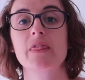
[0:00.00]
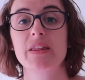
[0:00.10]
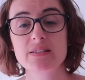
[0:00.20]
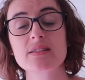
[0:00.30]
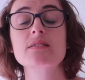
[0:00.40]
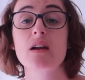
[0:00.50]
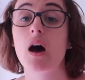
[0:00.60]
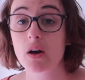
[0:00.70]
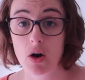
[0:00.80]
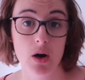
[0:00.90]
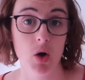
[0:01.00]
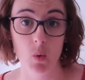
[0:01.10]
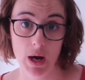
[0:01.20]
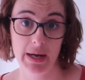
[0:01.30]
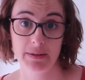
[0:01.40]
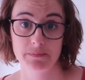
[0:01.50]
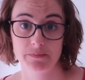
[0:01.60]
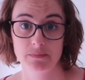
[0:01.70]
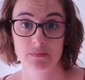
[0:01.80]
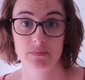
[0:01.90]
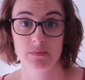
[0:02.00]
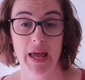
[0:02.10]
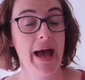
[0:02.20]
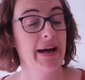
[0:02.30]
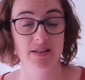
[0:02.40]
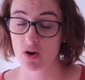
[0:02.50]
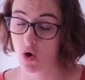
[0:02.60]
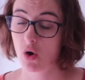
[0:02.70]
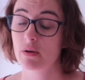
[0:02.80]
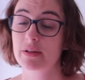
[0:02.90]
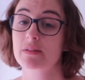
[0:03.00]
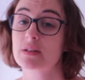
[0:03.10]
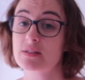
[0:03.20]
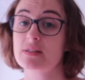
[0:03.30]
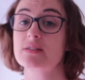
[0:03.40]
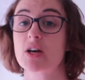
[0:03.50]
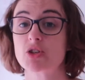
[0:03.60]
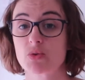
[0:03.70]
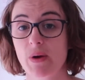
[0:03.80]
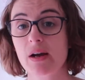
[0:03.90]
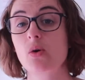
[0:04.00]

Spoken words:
This is not ROI at all. This is a direct